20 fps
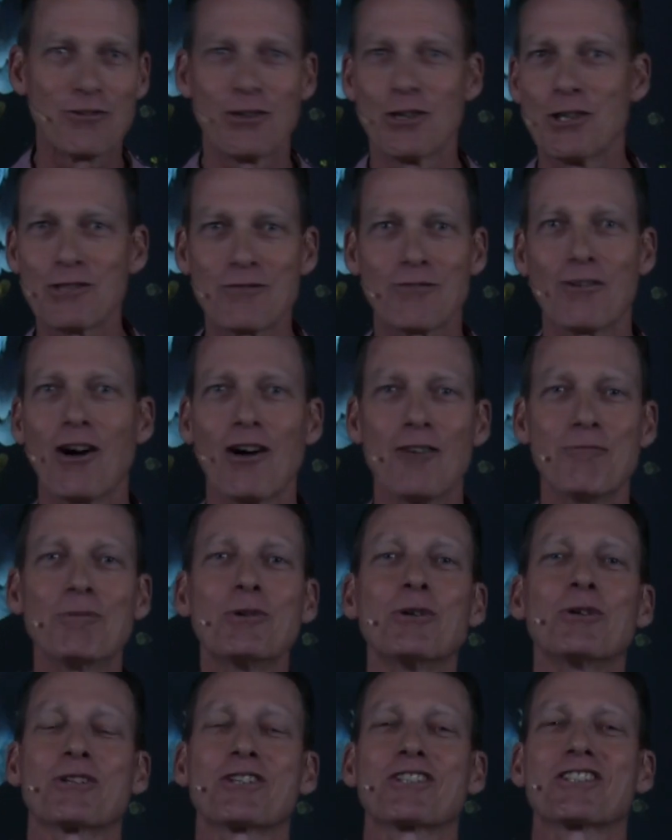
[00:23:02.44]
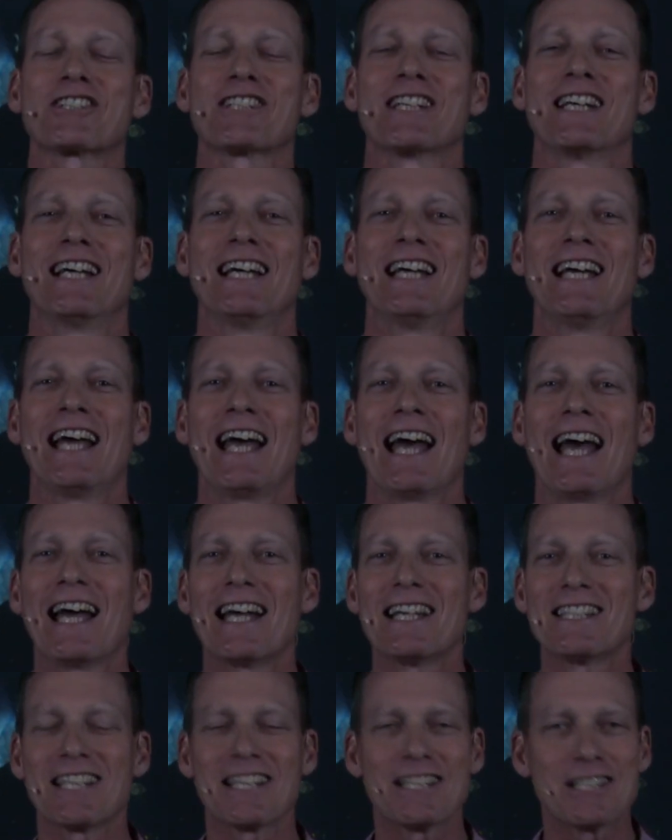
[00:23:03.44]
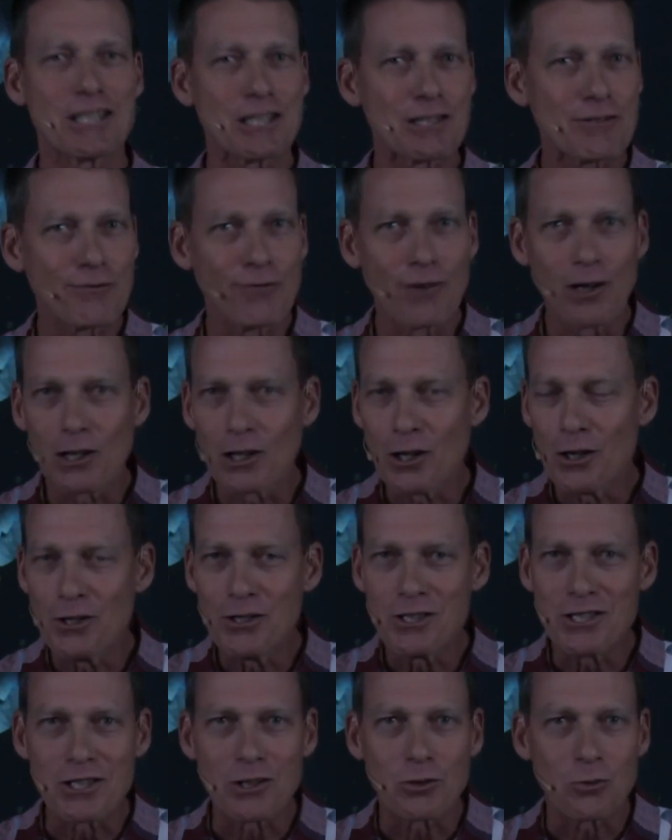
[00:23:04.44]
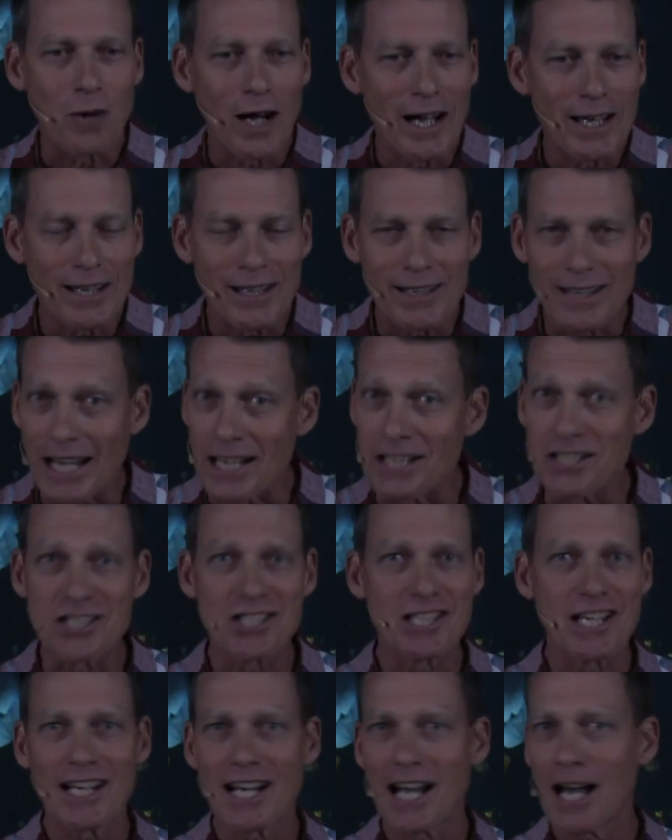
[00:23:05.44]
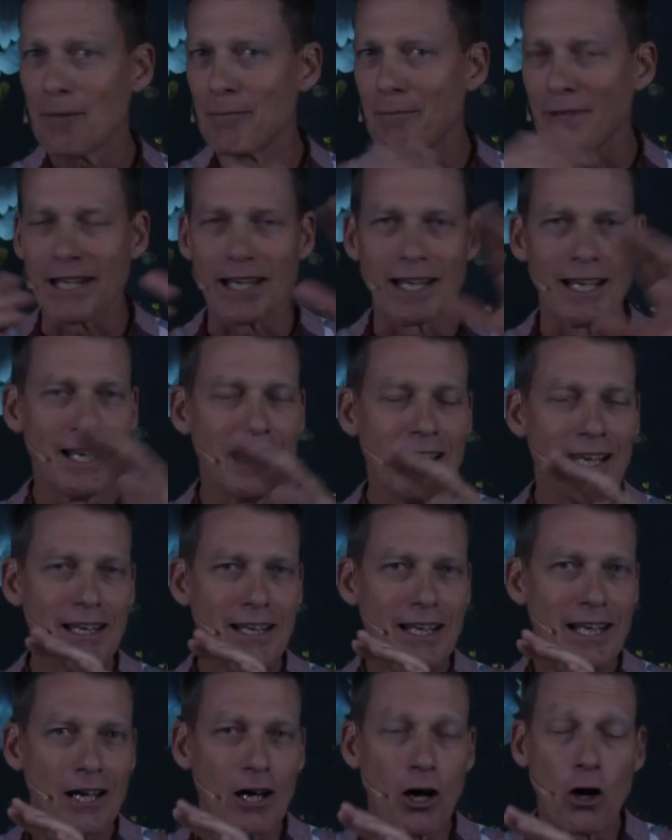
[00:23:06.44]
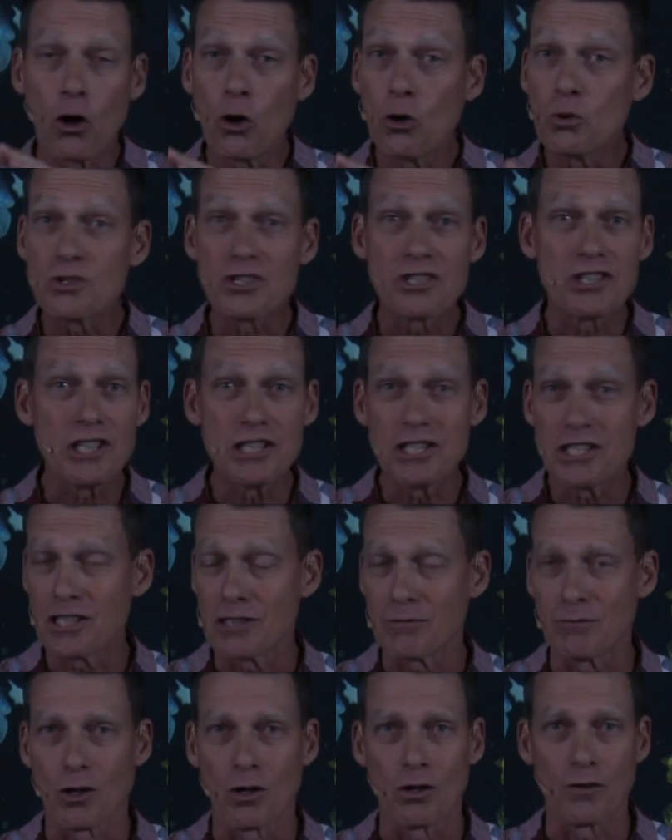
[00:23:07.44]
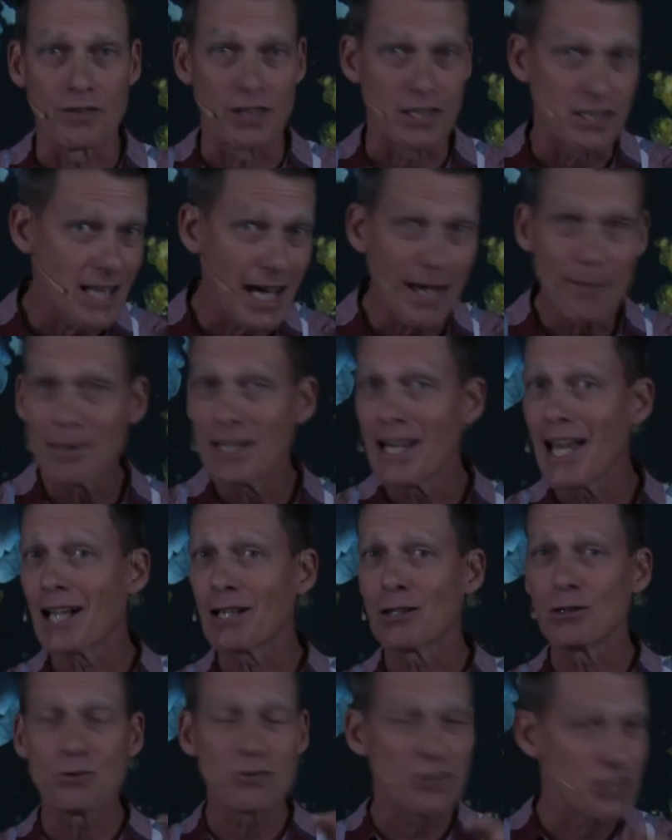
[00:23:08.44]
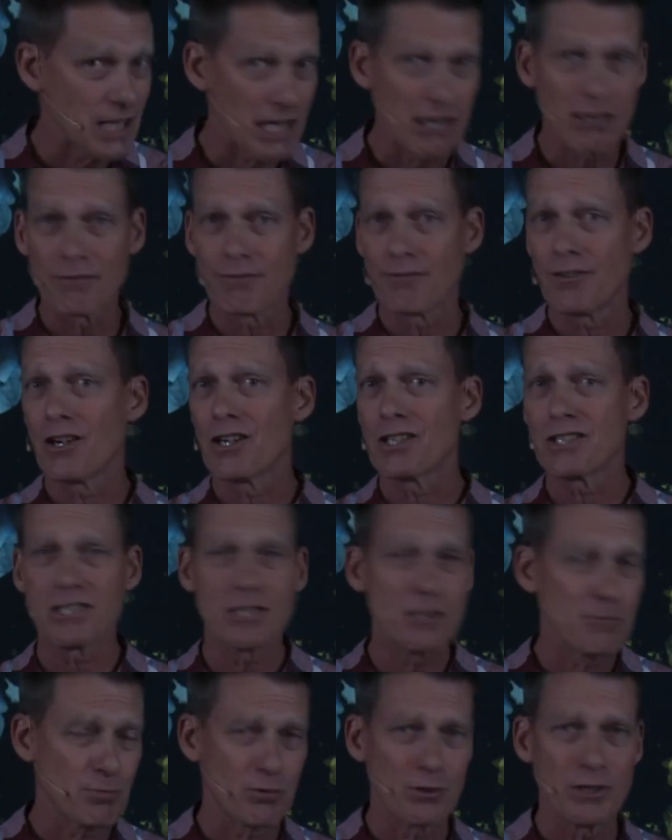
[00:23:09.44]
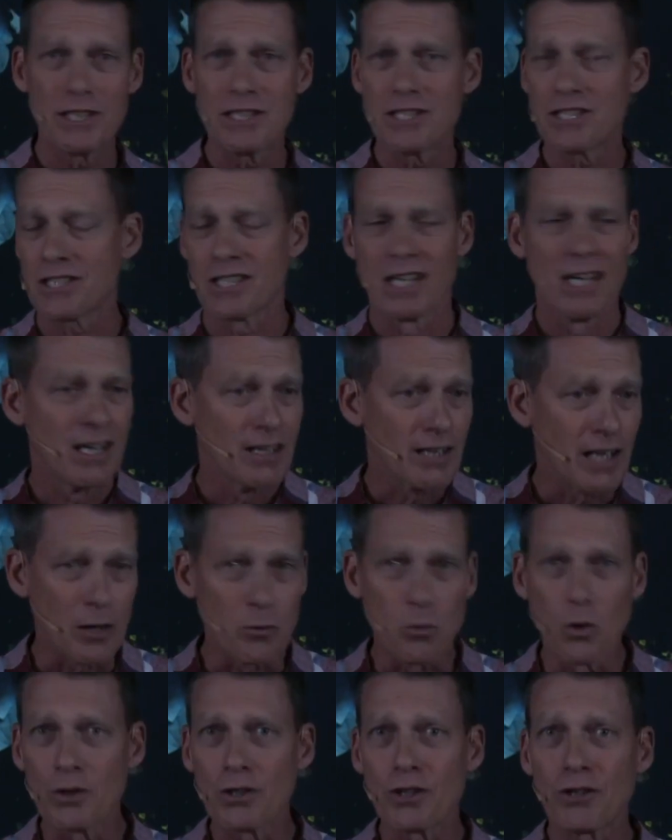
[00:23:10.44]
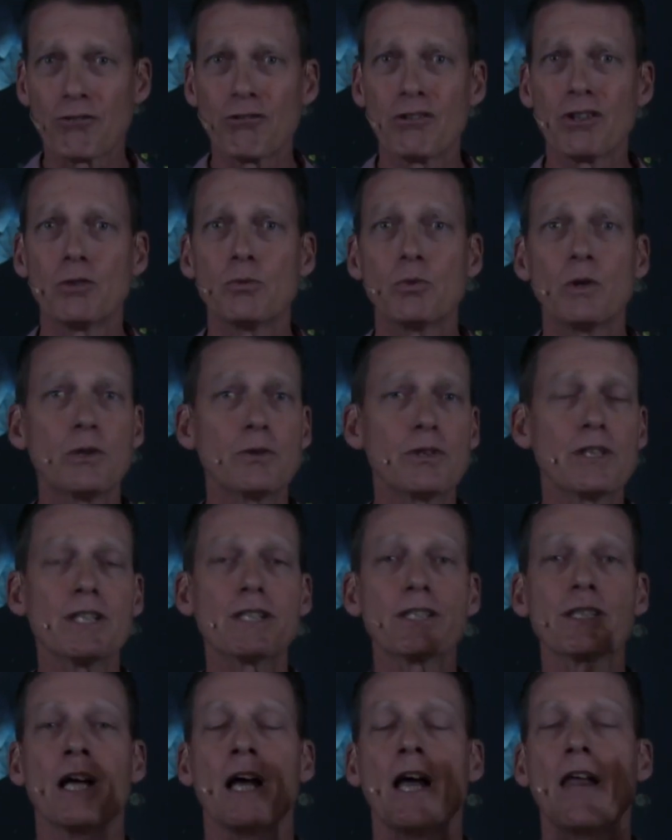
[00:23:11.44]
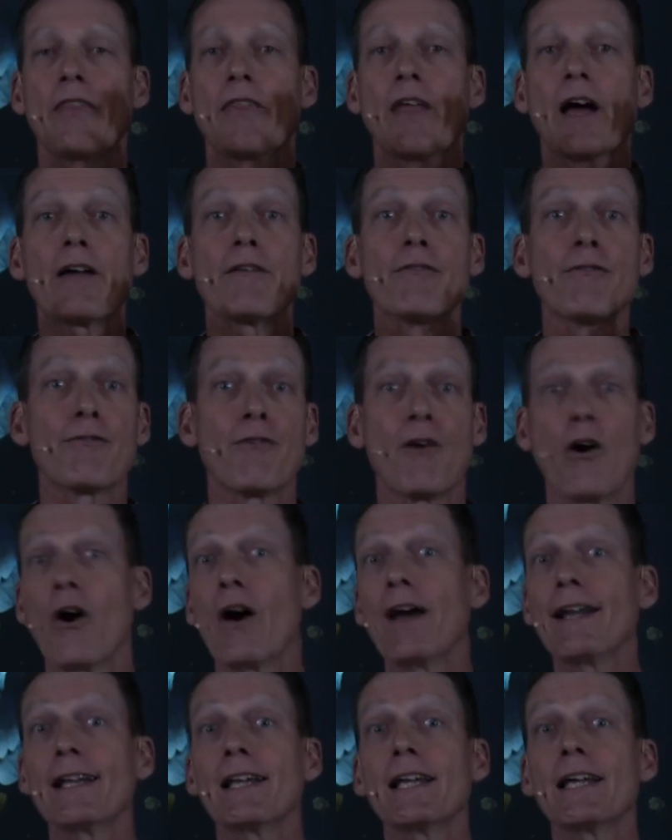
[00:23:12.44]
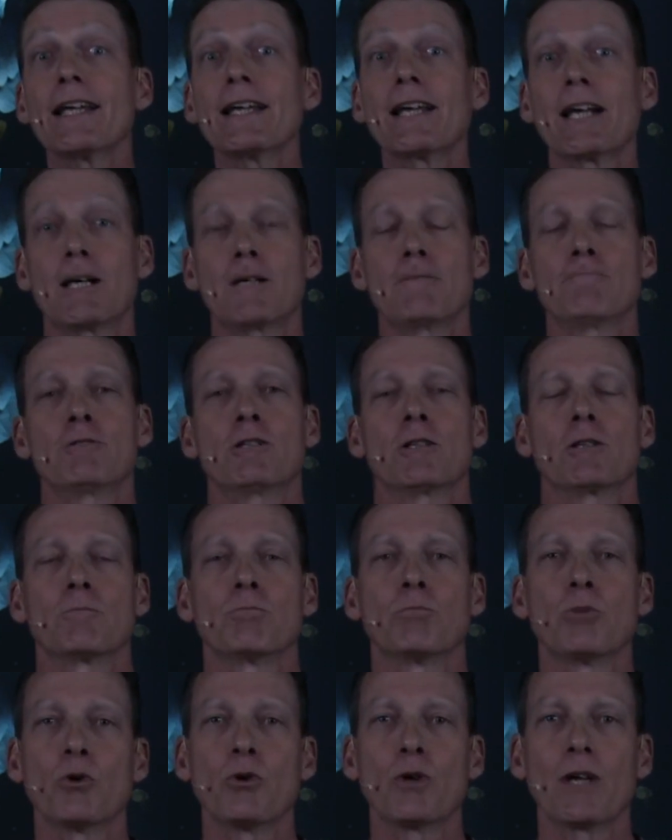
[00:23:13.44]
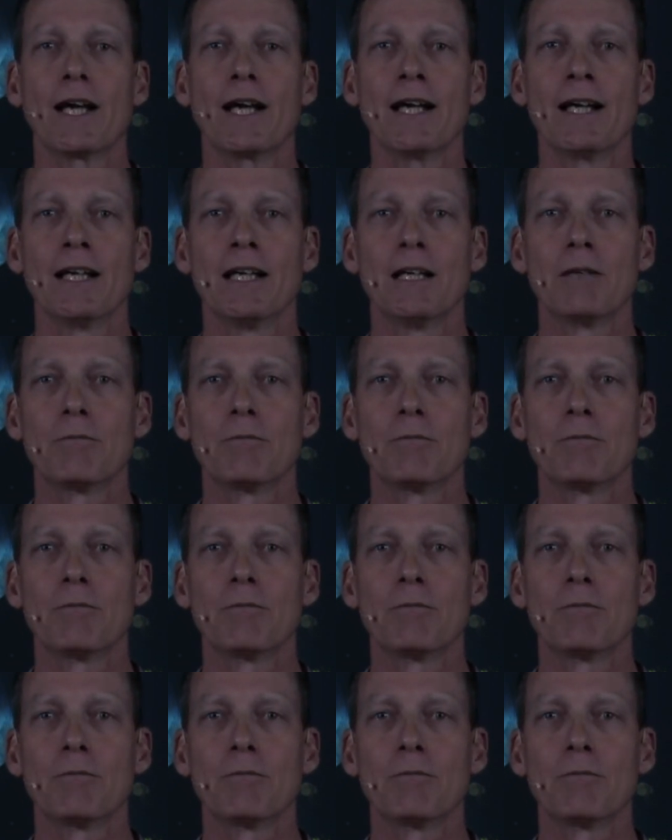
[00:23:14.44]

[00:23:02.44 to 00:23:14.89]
first five books, as it just follows the way that they set up their whole system of the tabernacle, sacrifices, priests. They wander through the wilderness. They finally come to the border.